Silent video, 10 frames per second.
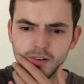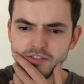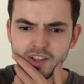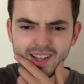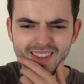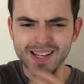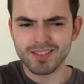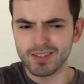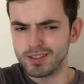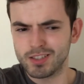I feel like
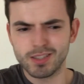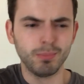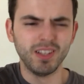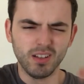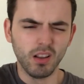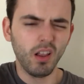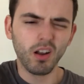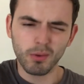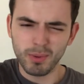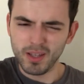that's going to split a
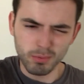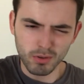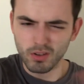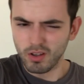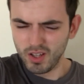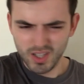lot of people.